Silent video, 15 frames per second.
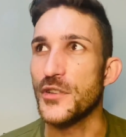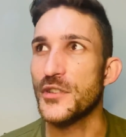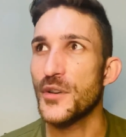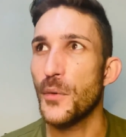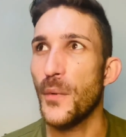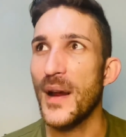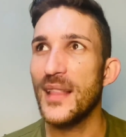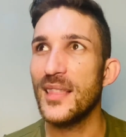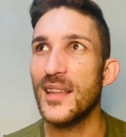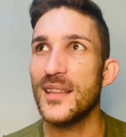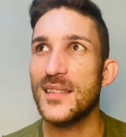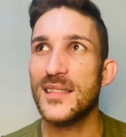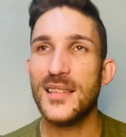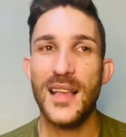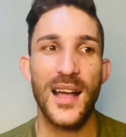So when
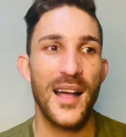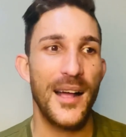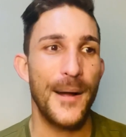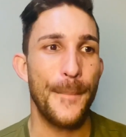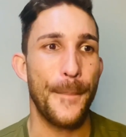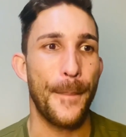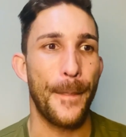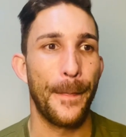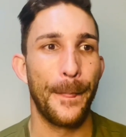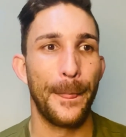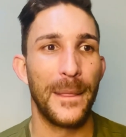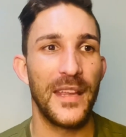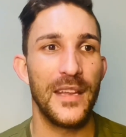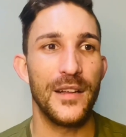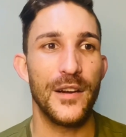this um,
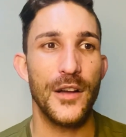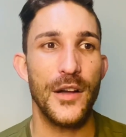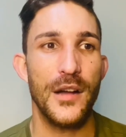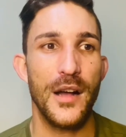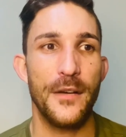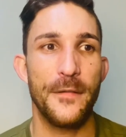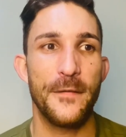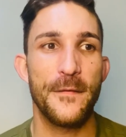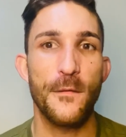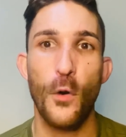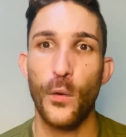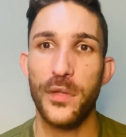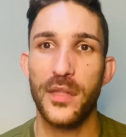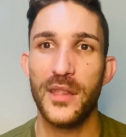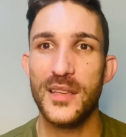you know, a
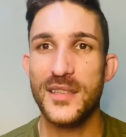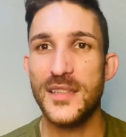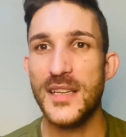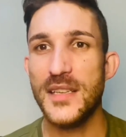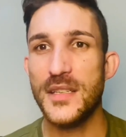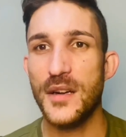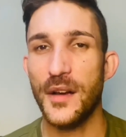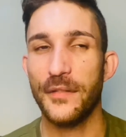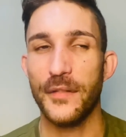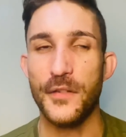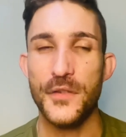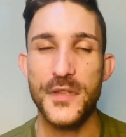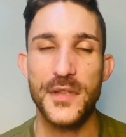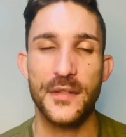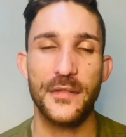fourth season of
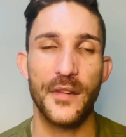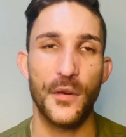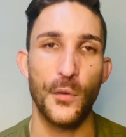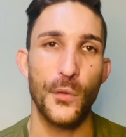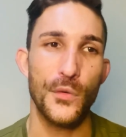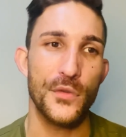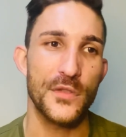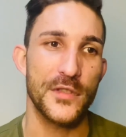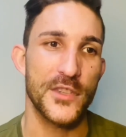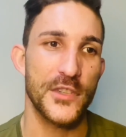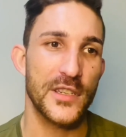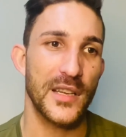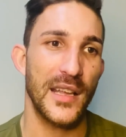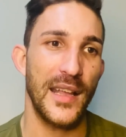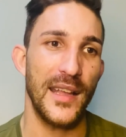Lucifer
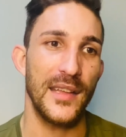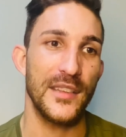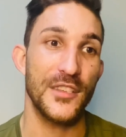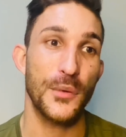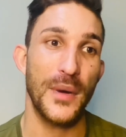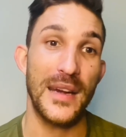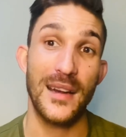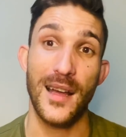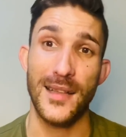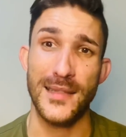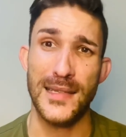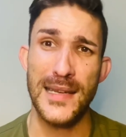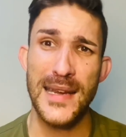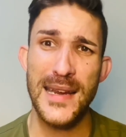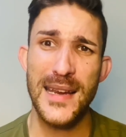launched in
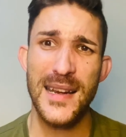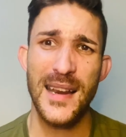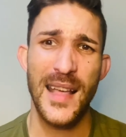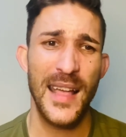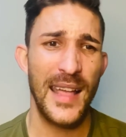2019.